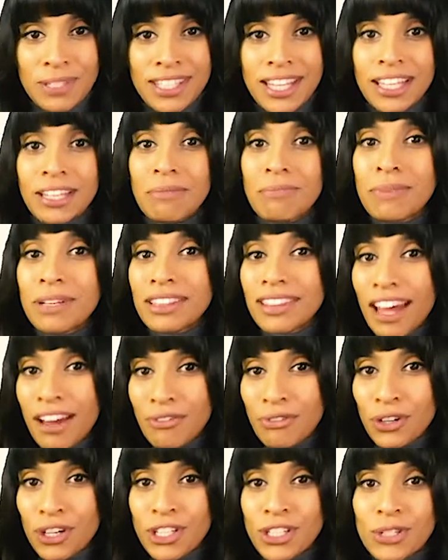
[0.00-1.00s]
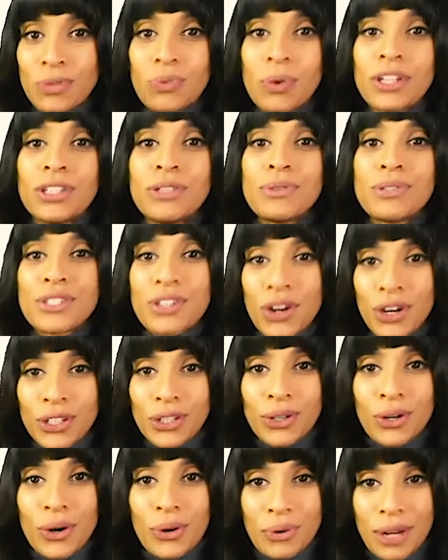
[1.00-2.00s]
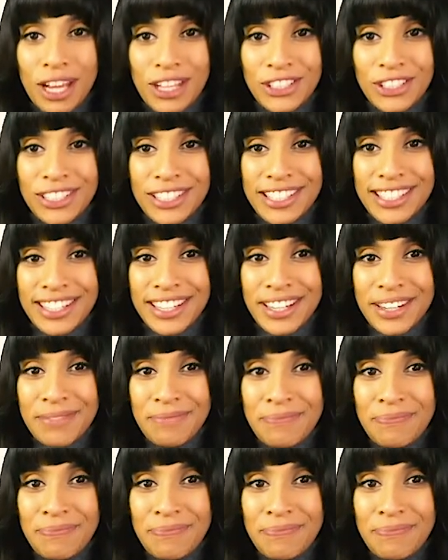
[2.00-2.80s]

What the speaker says: that can be leveraged when you start your own agency.